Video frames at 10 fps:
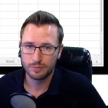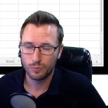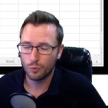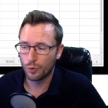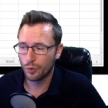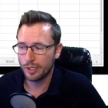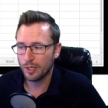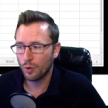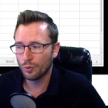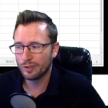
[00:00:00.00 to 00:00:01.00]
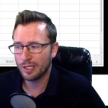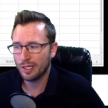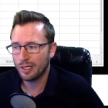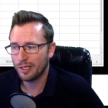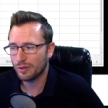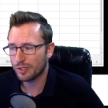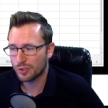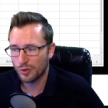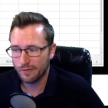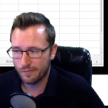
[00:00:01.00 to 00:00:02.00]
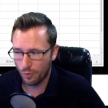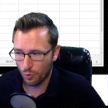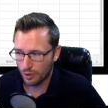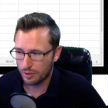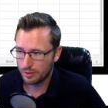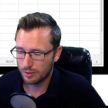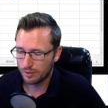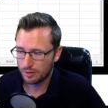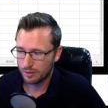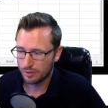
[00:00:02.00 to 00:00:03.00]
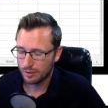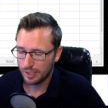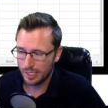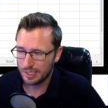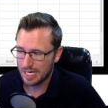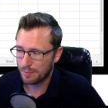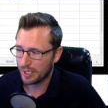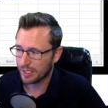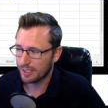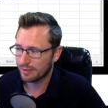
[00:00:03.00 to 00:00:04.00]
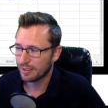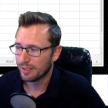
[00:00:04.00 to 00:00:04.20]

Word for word: We're really only, there's only four in that bucket,